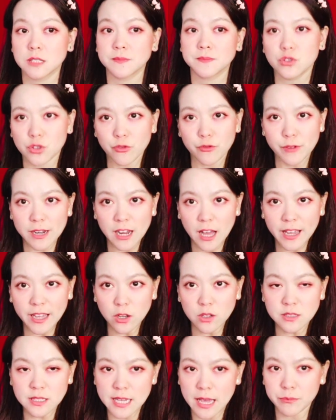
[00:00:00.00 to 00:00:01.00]
So relying
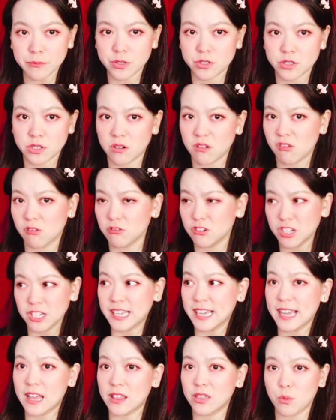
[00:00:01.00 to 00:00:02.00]
on temperature or
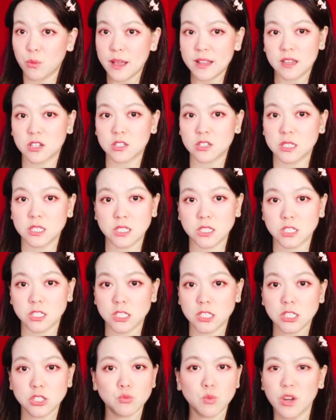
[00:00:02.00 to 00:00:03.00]
looking at the weather
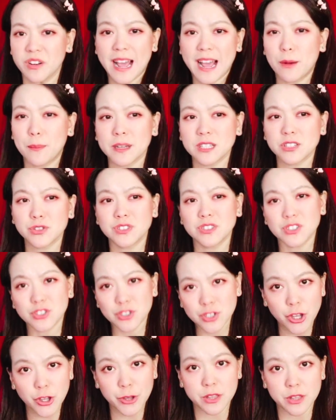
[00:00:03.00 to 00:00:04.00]
condition won't help us to
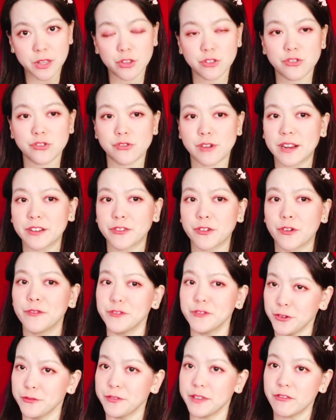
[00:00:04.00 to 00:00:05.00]
determine the strength of
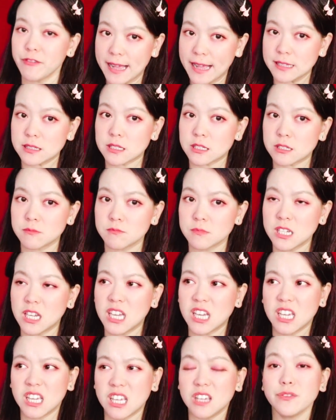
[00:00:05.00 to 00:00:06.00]
UV rays.
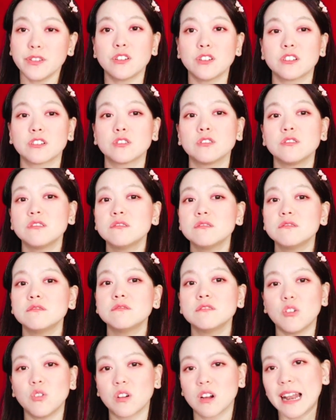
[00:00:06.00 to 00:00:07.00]
Even on a
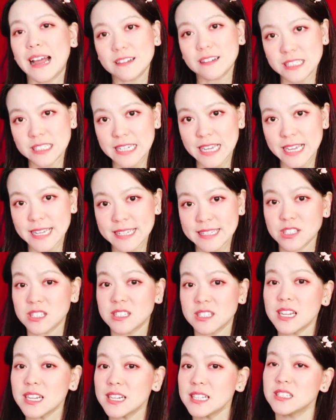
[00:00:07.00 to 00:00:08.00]
cool or cloudy day, the
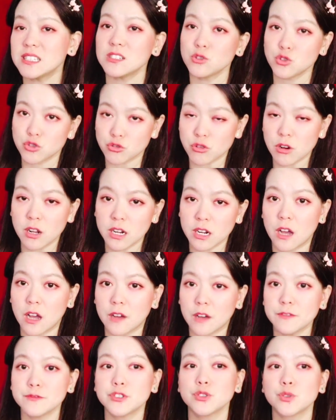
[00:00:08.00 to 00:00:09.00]
sun is still strong
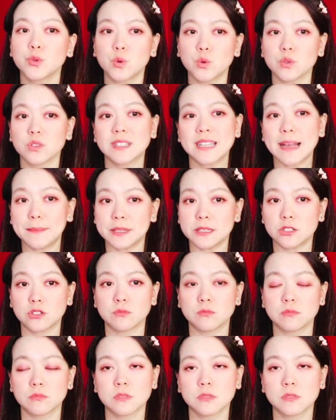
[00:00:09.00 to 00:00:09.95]
enough to cause damage.